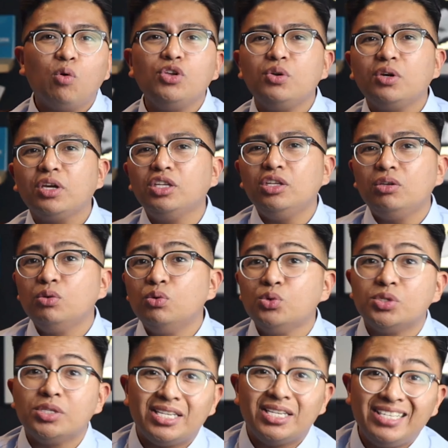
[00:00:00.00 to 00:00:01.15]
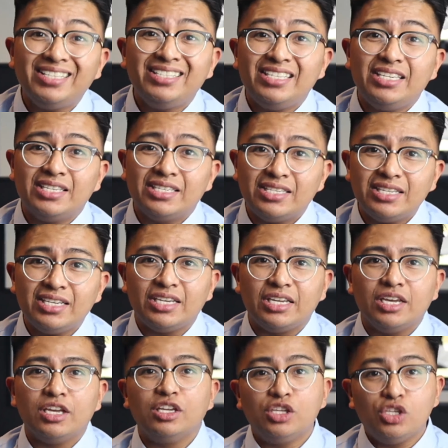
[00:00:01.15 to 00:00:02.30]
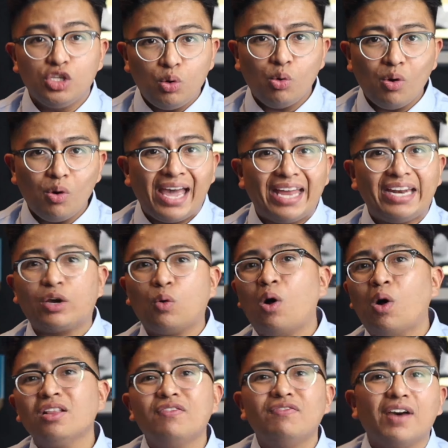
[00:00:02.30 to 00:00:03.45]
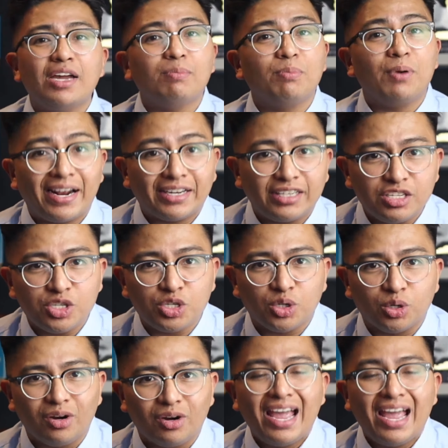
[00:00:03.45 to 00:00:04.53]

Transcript: you can use the dtc you and a qualified practitioner